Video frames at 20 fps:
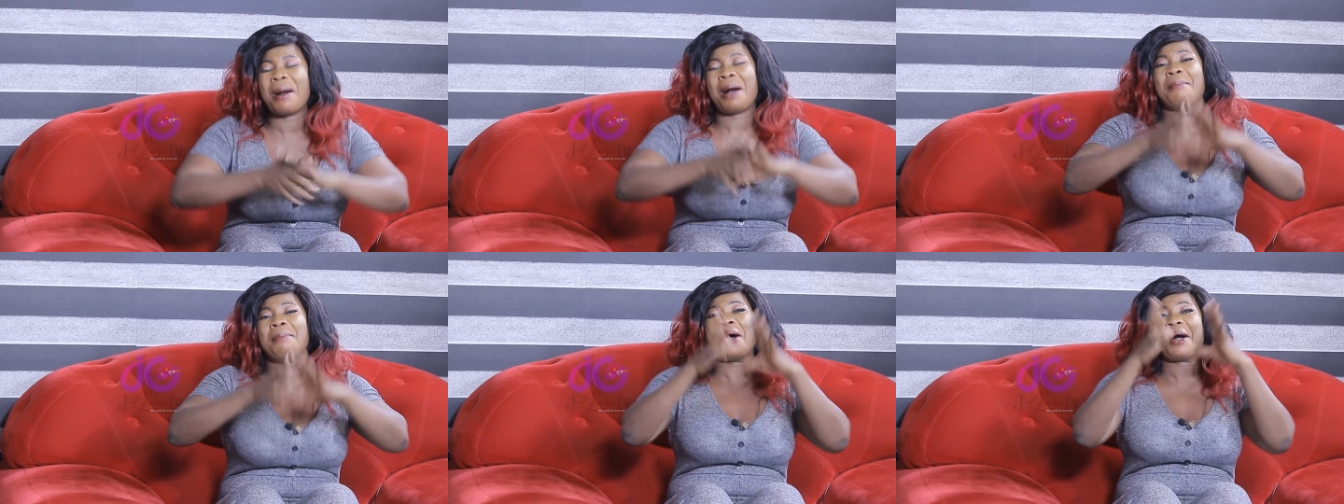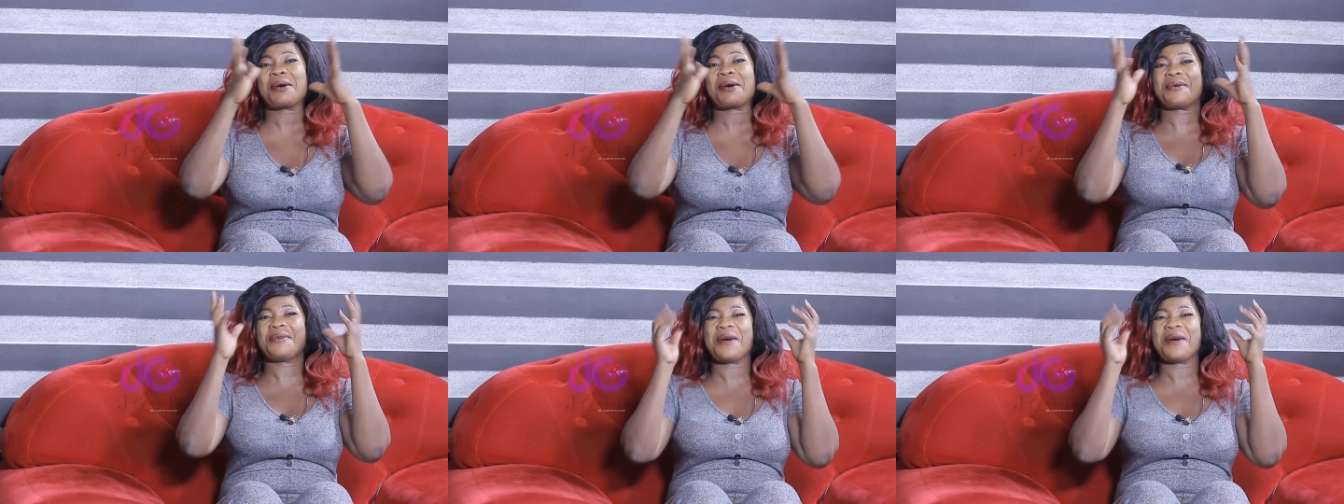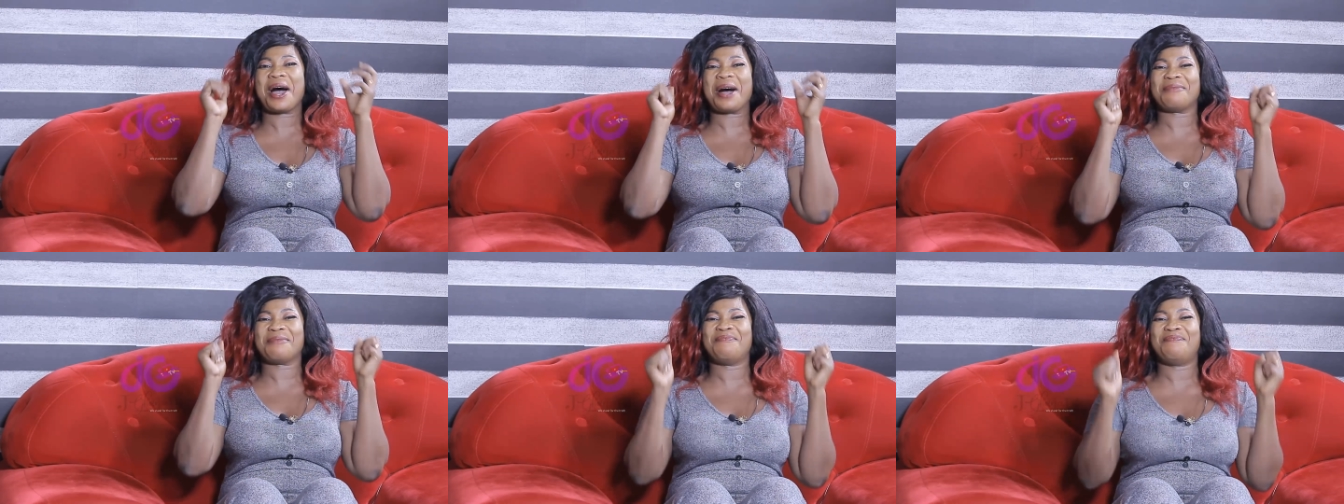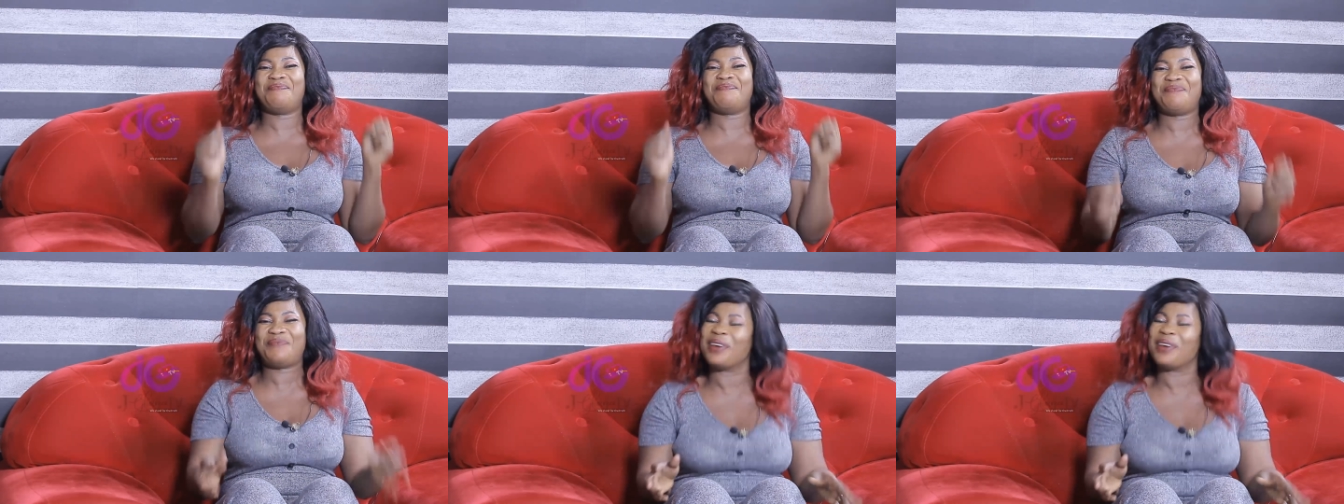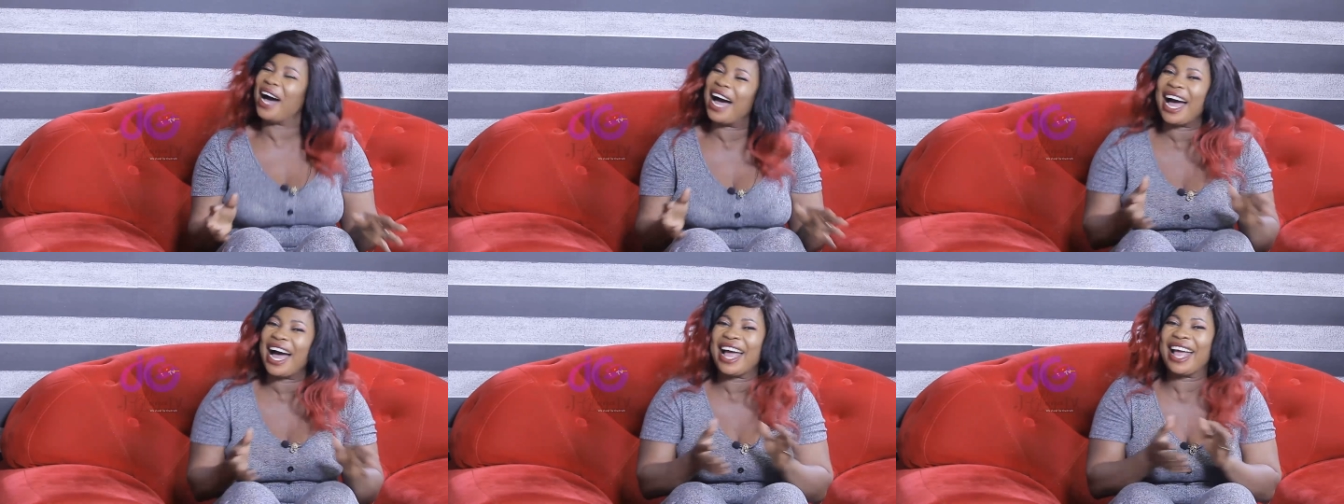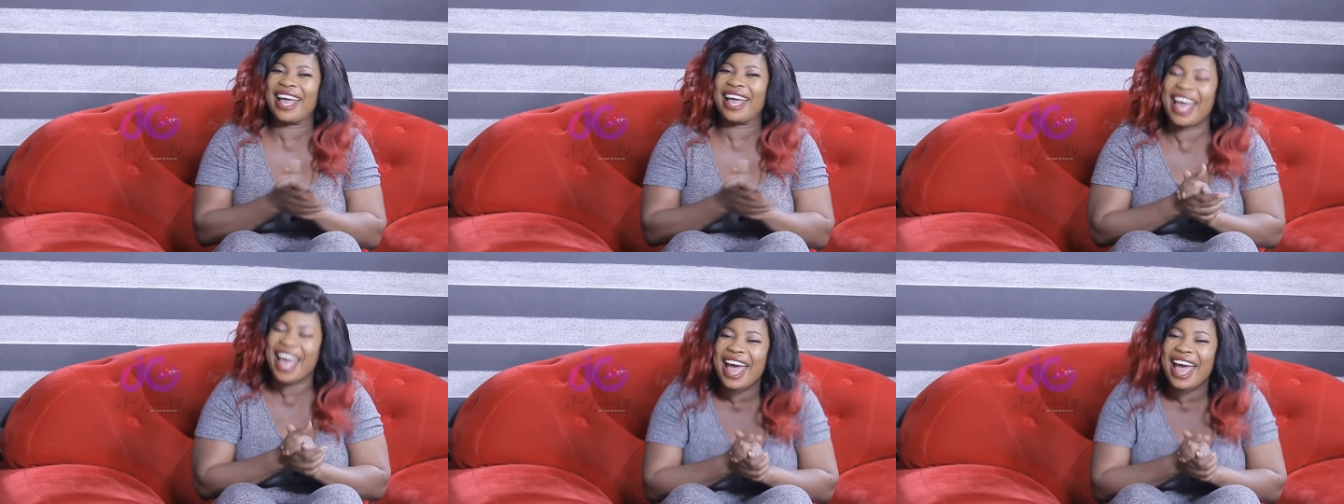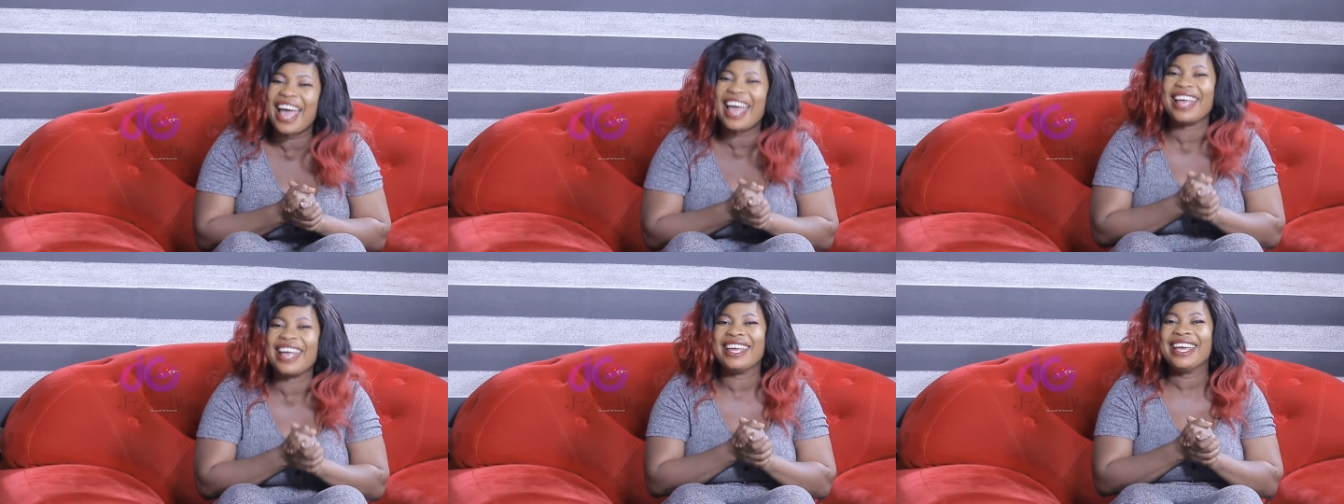Mamma Crabba,
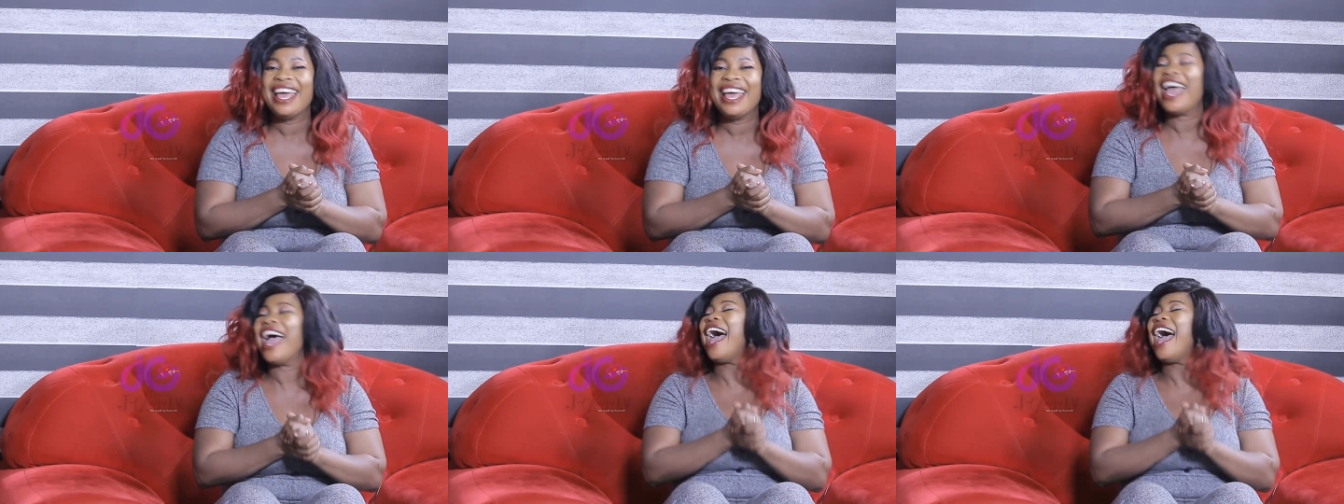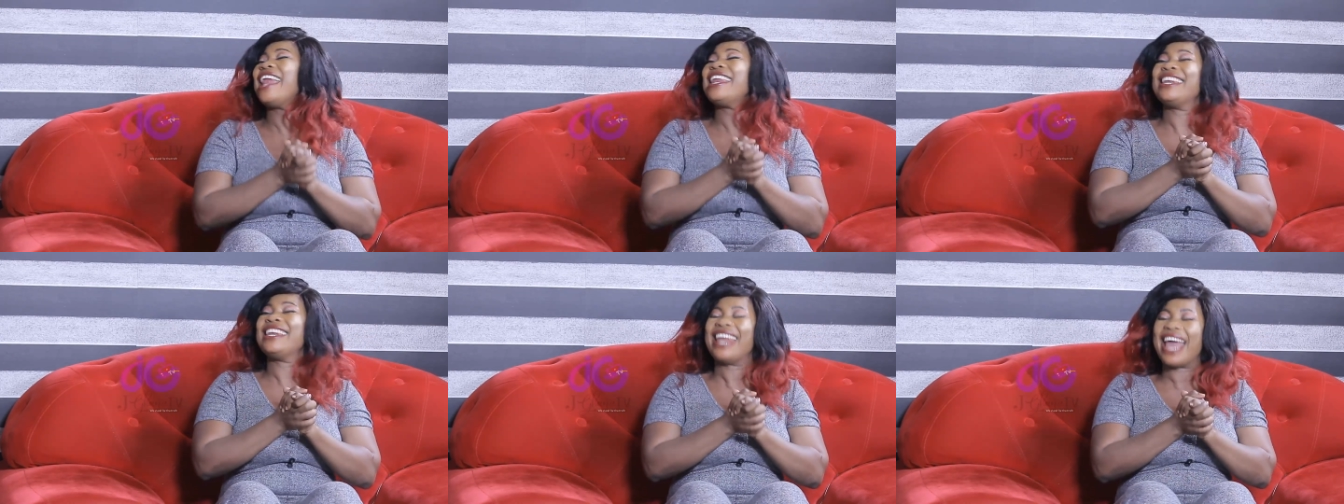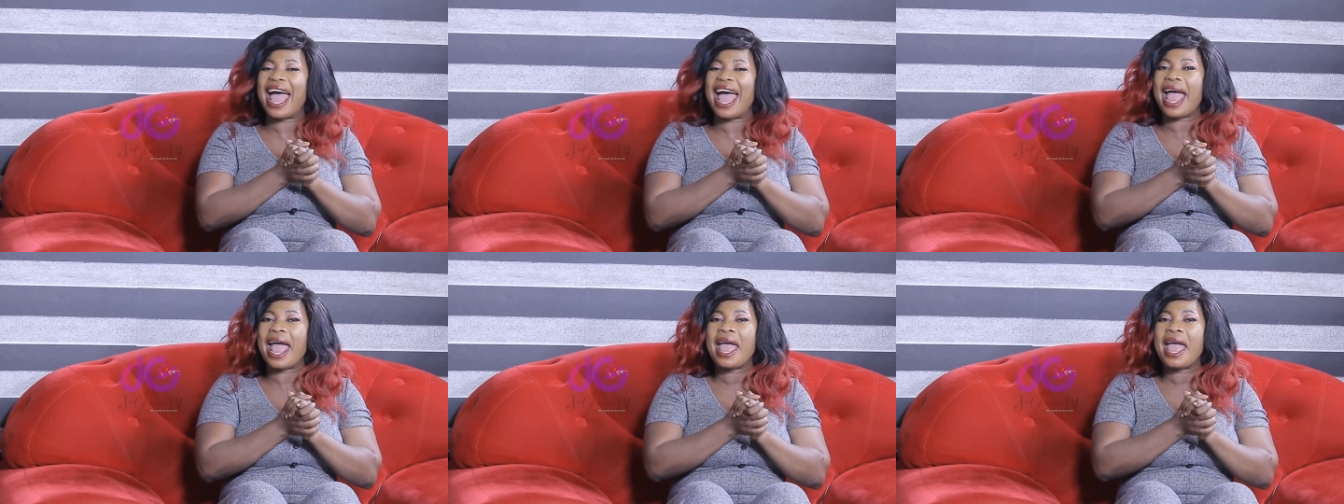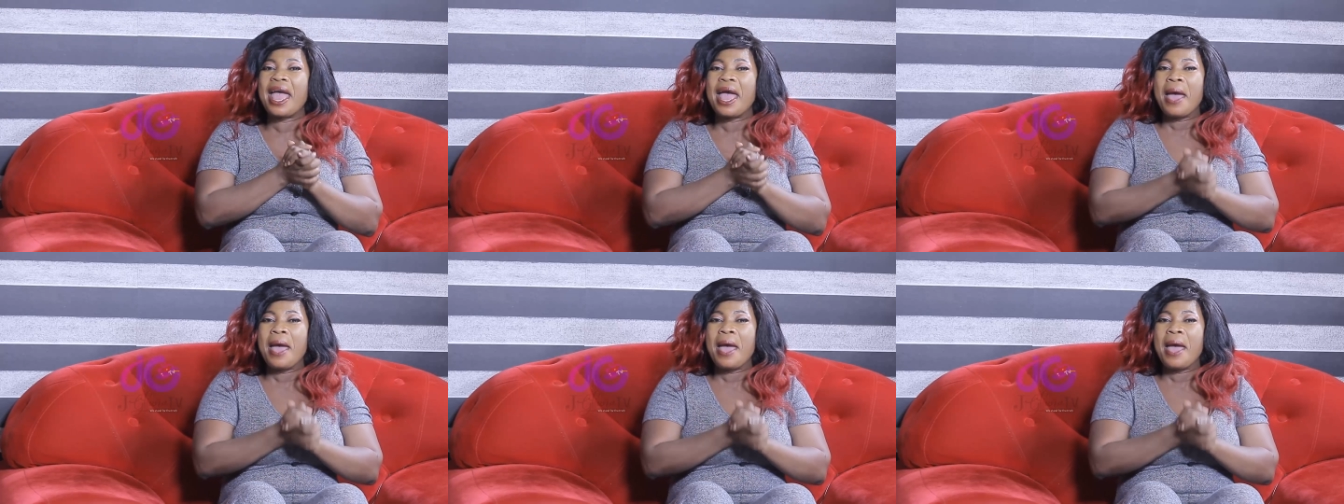hey, and ne,